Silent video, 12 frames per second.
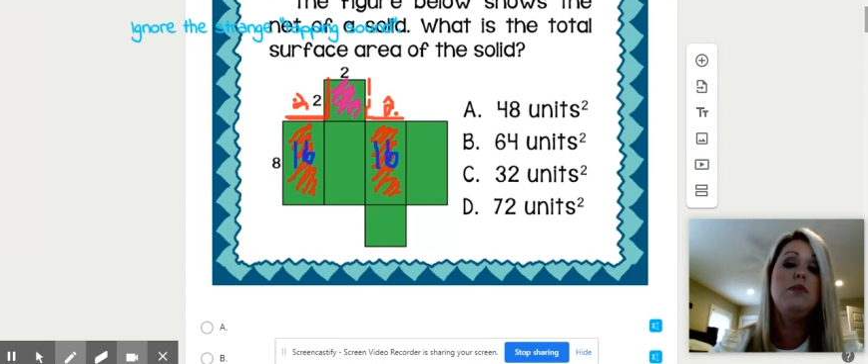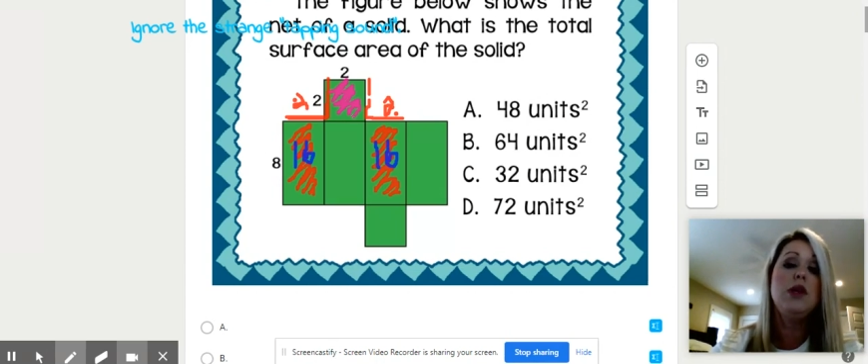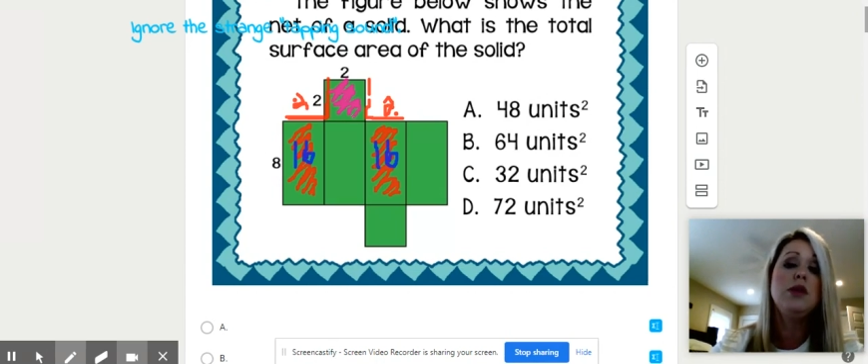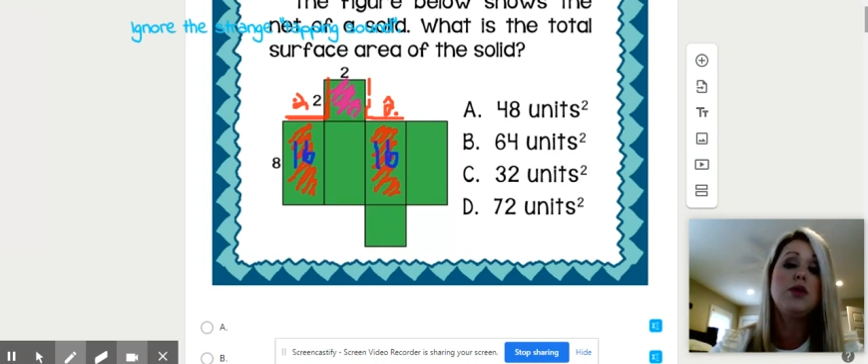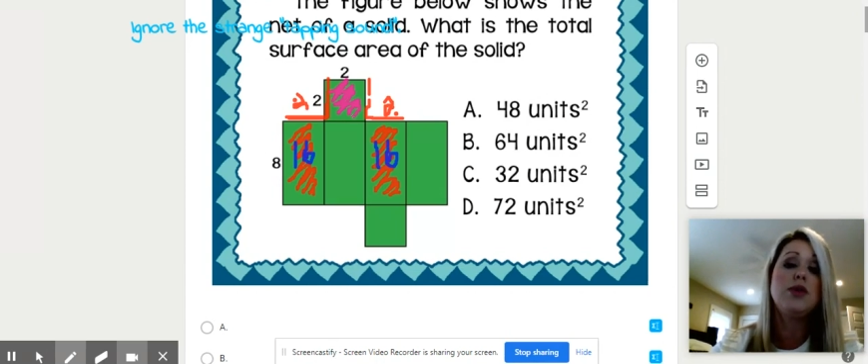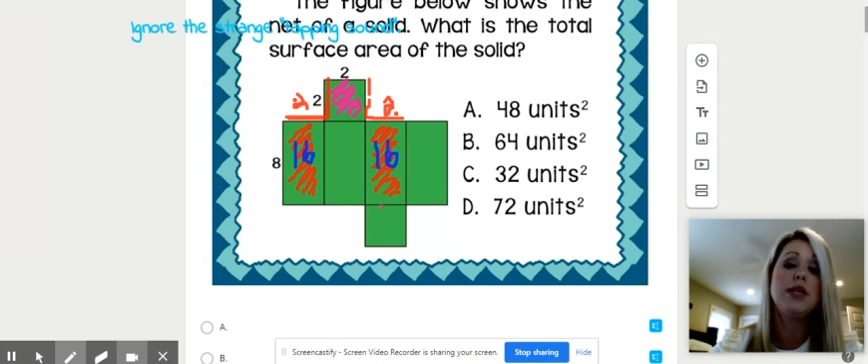
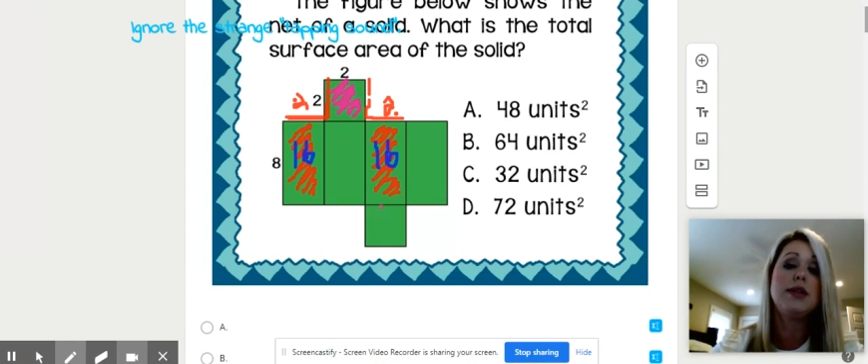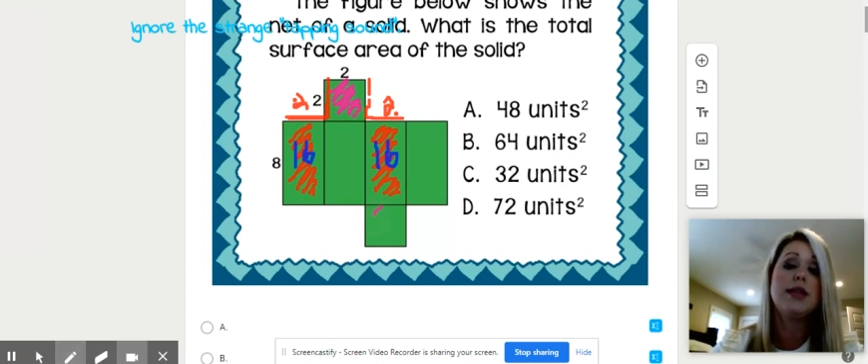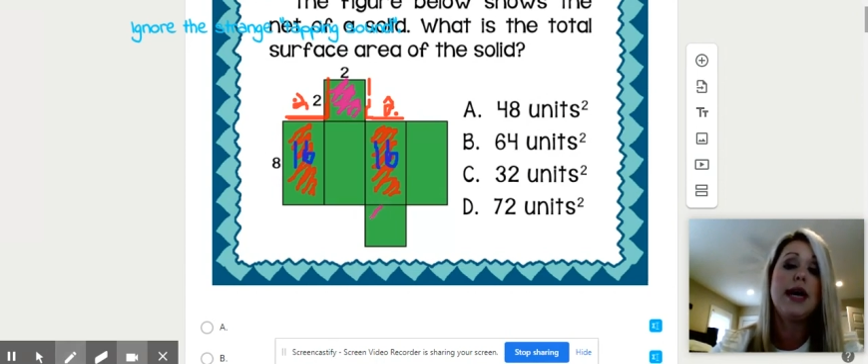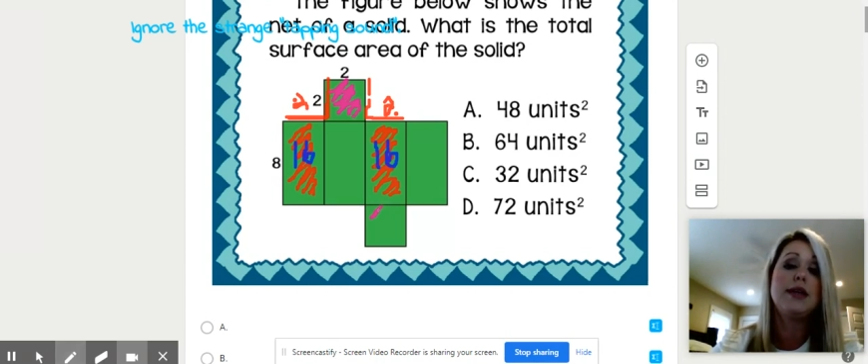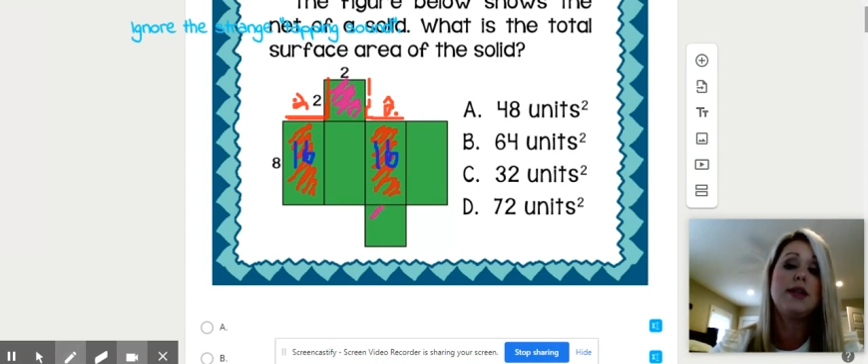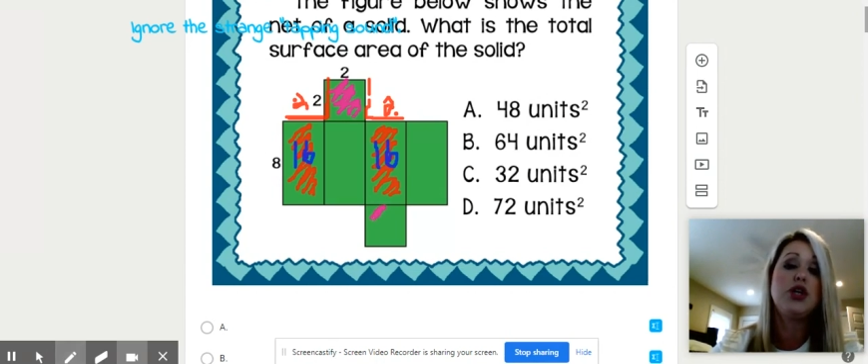So since
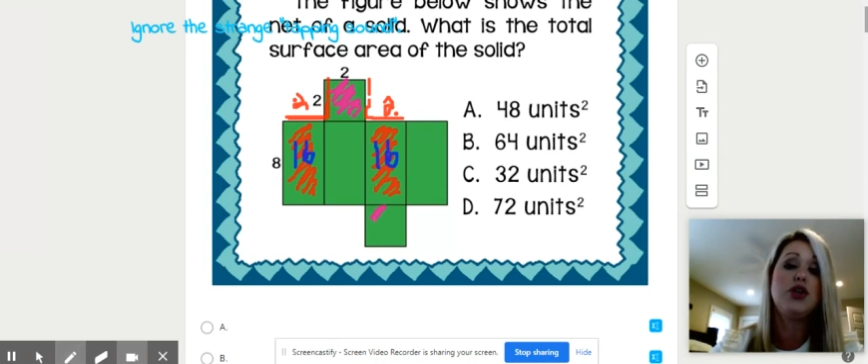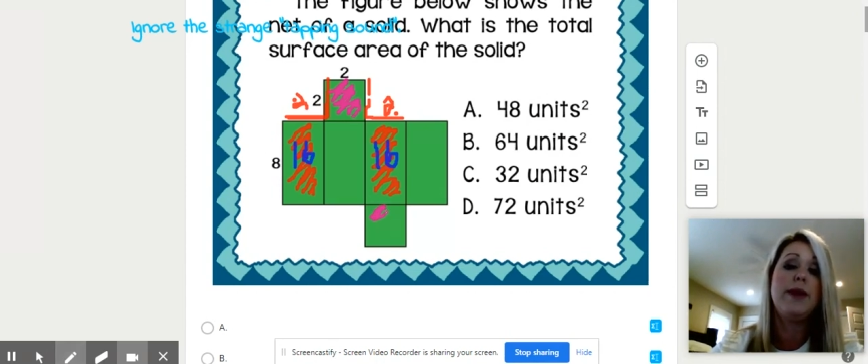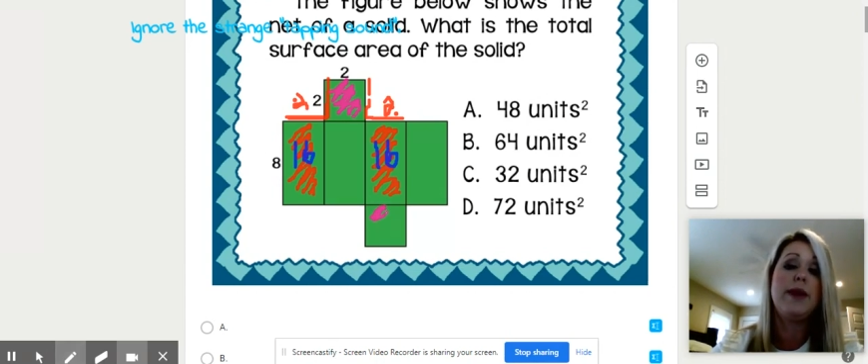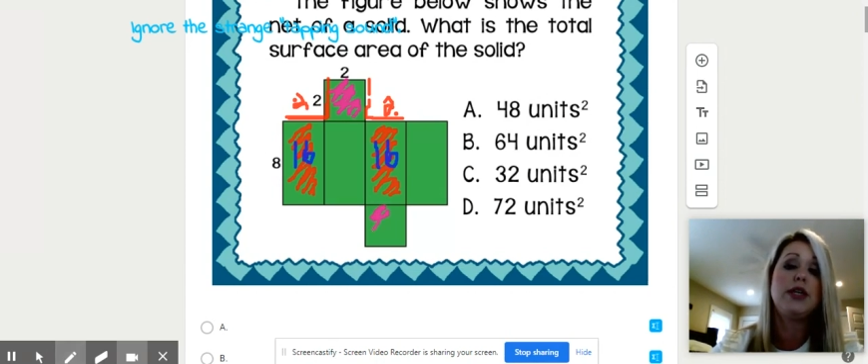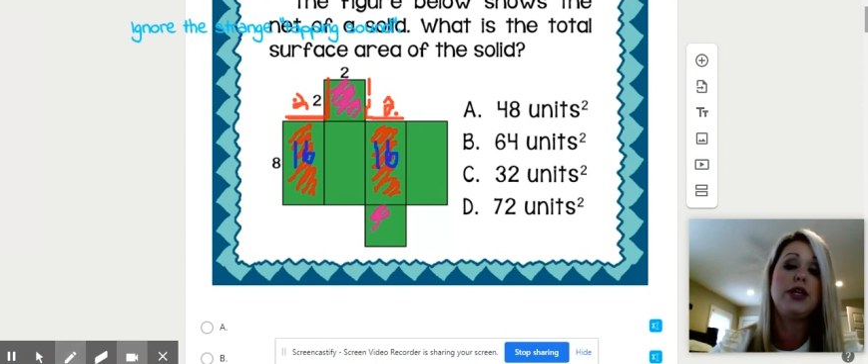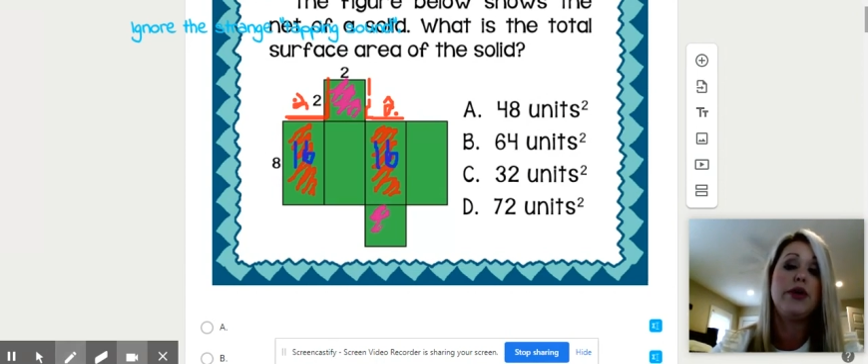that's a 2
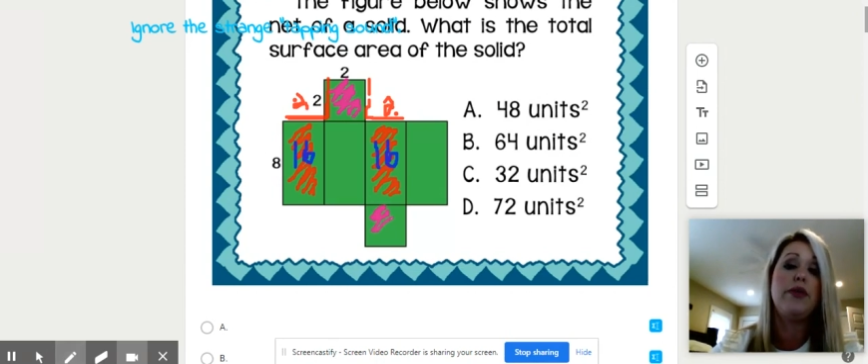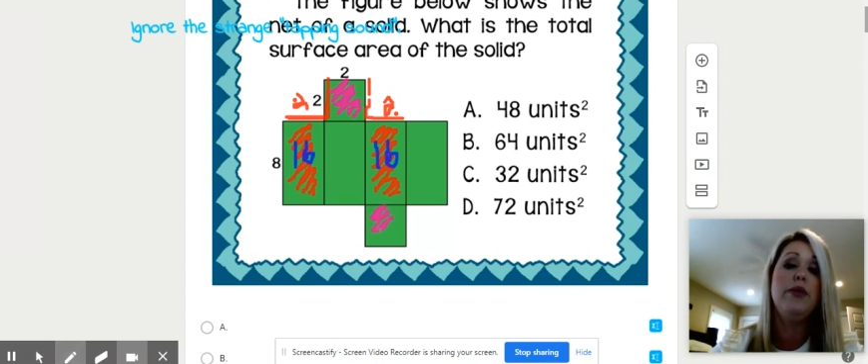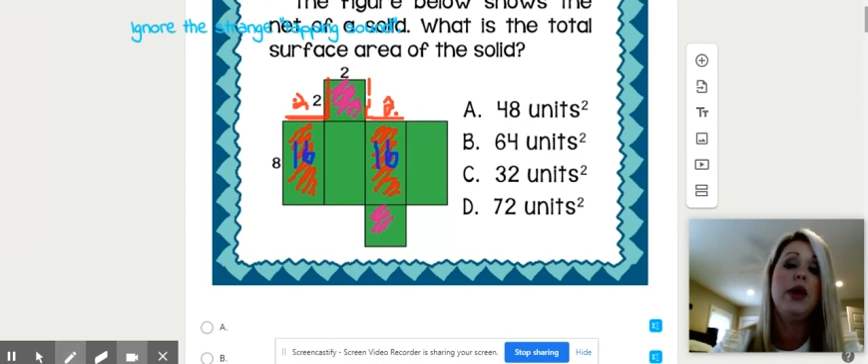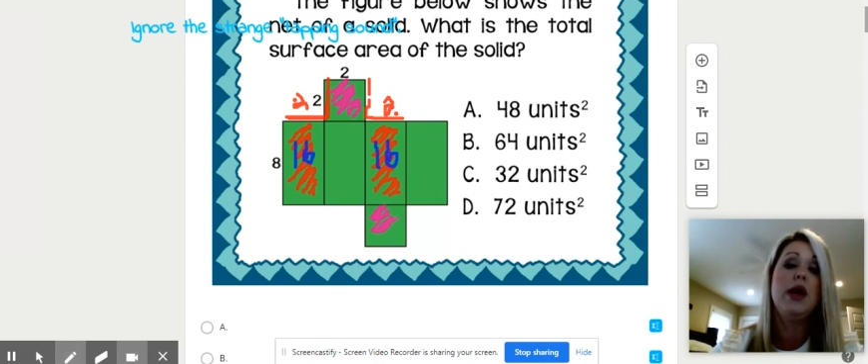by 2,